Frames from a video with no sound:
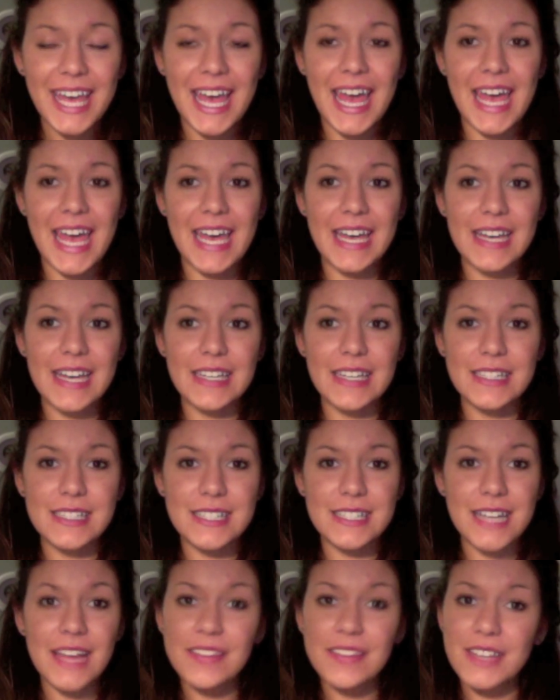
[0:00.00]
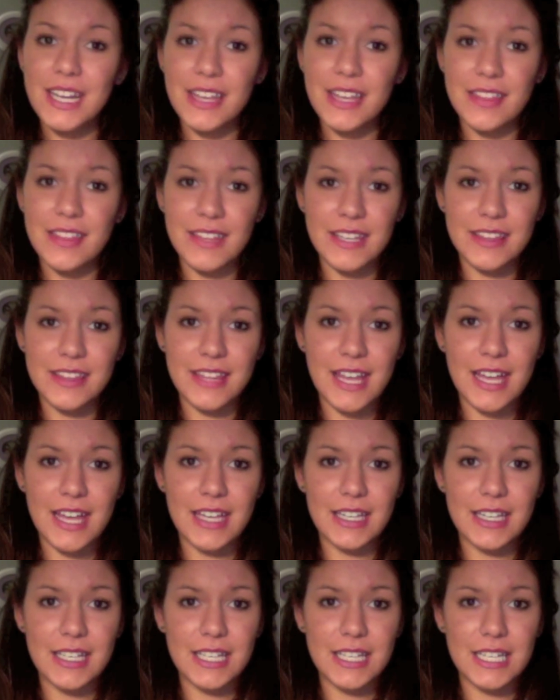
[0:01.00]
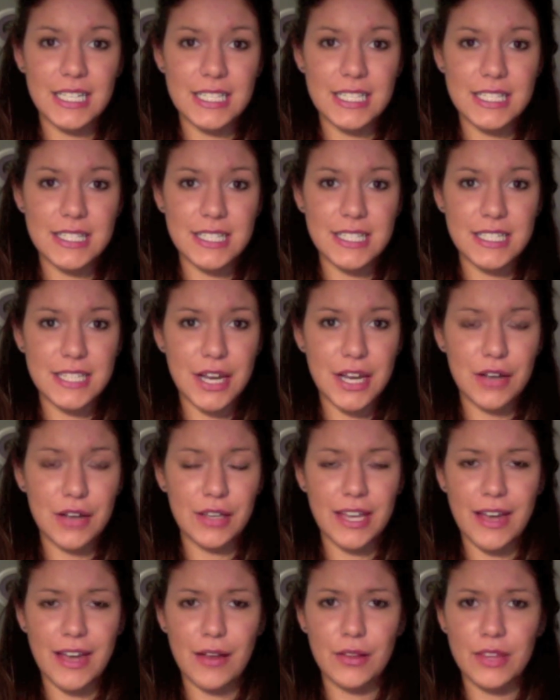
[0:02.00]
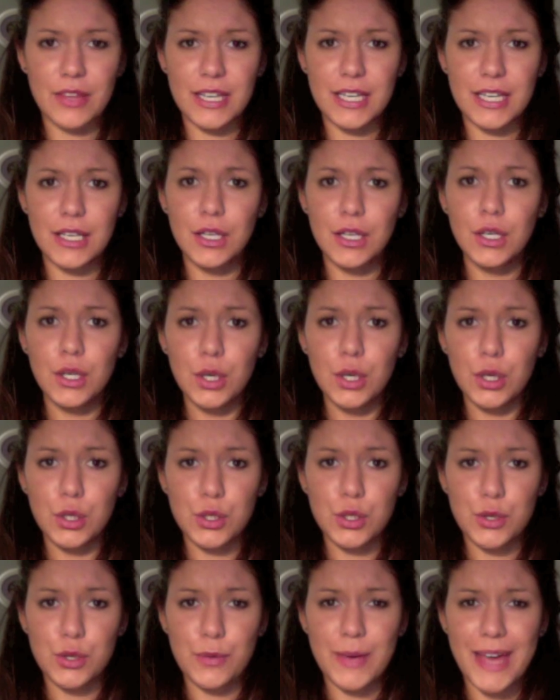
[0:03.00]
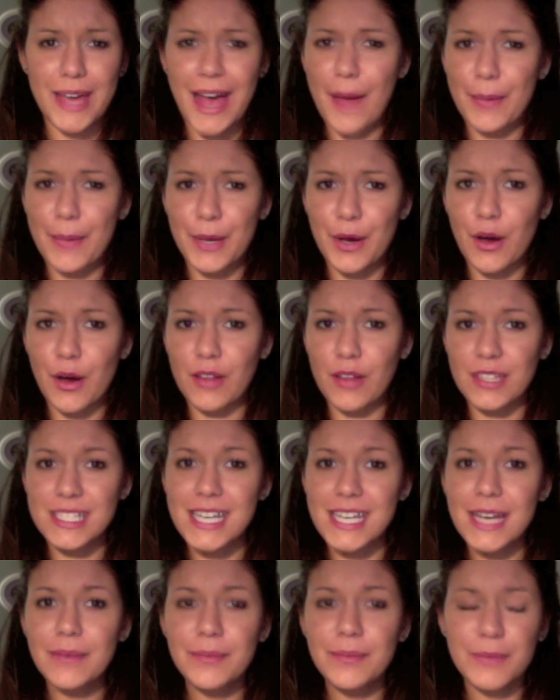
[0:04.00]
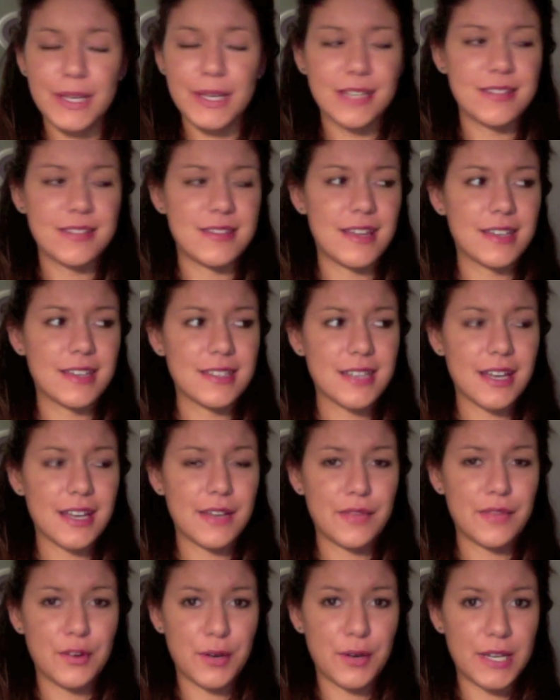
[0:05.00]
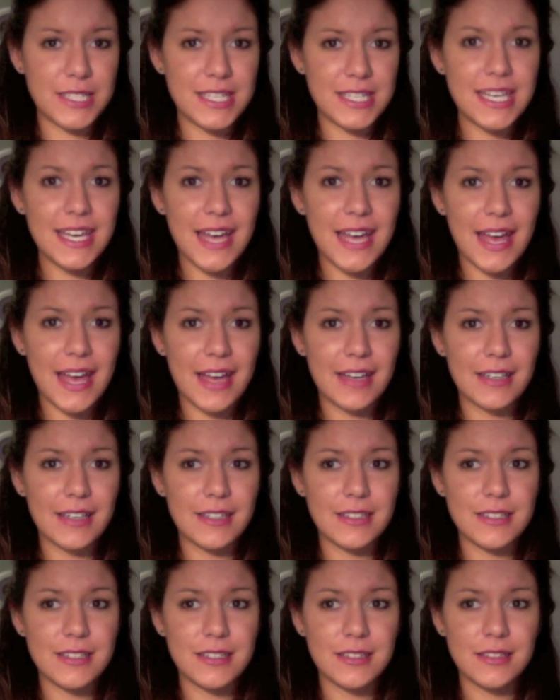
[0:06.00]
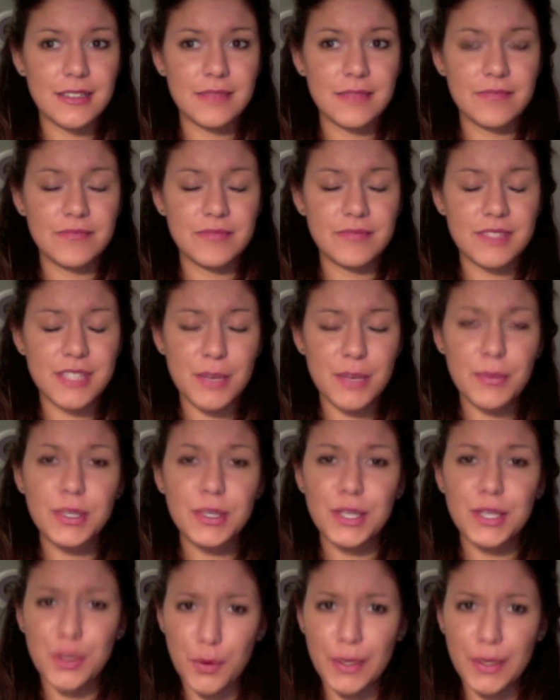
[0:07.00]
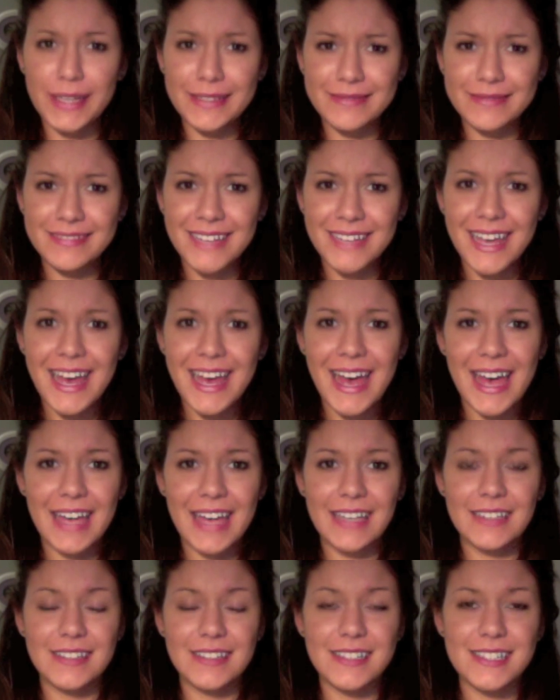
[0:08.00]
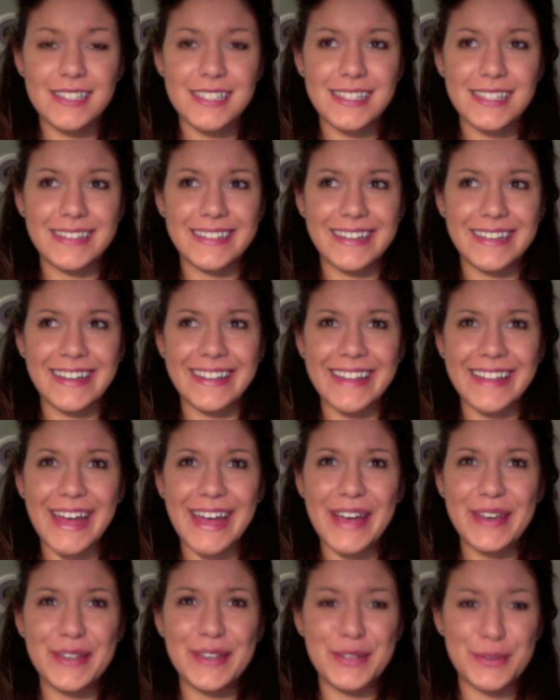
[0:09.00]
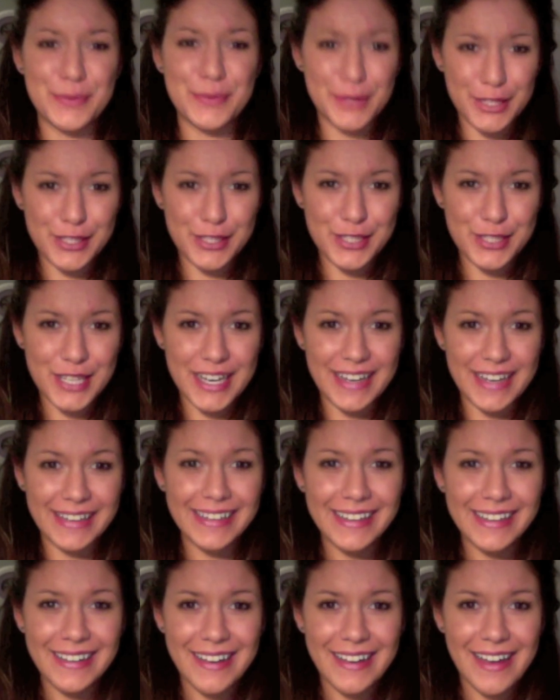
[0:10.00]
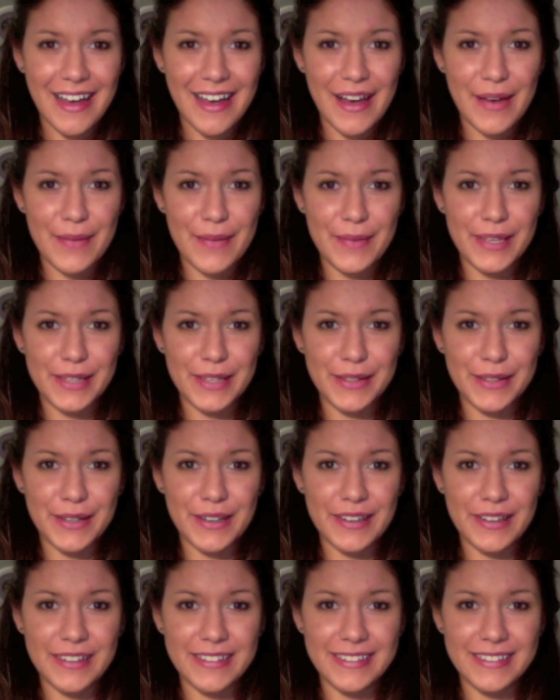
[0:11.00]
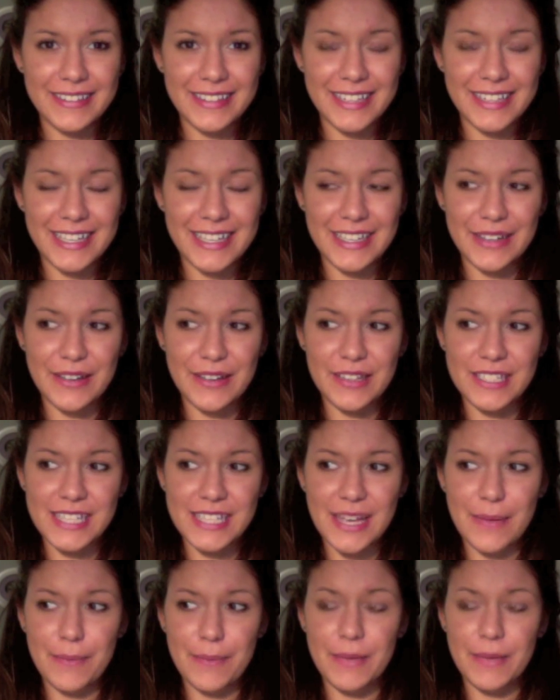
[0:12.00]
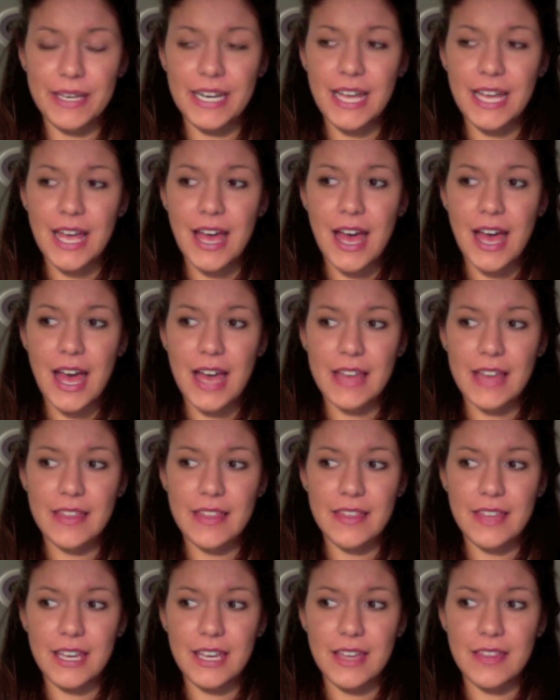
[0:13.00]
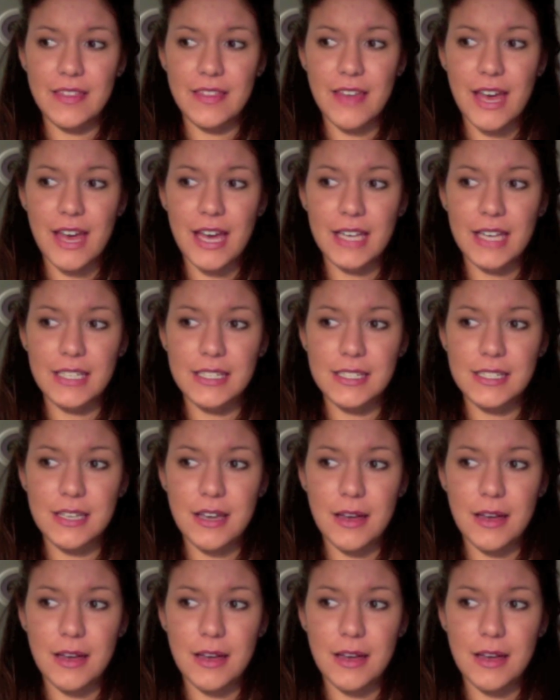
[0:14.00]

And not that I think that it's entirely healthy to be happy all the time, because that's kind of crazy and somewhat annoying and doesn't allow you to appreciate it all the time. But I think that